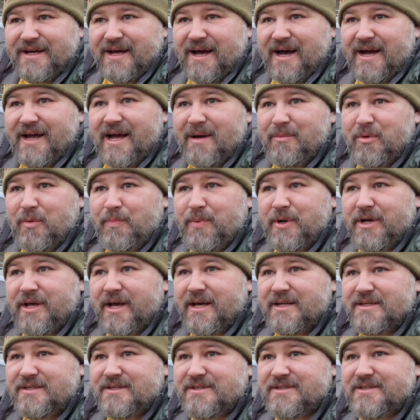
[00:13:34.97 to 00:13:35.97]
I am up
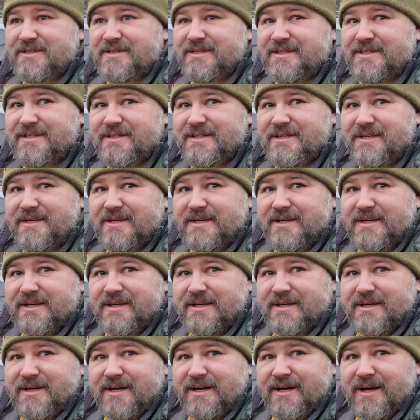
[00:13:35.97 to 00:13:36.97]
against
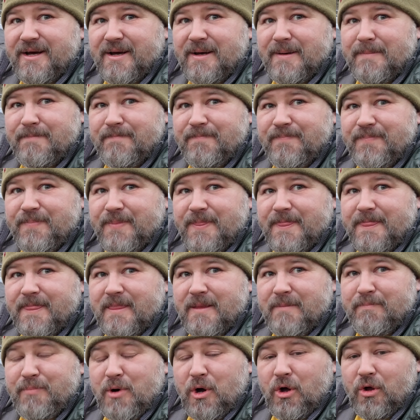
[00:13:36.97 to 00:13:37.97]

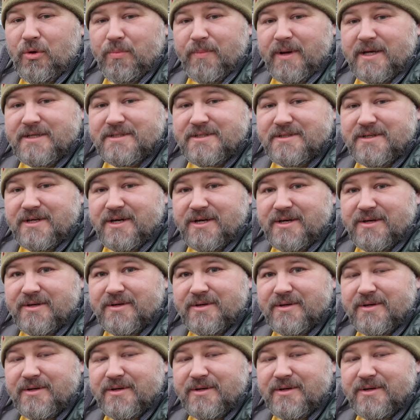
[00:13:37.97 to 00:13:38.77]
Paul Messner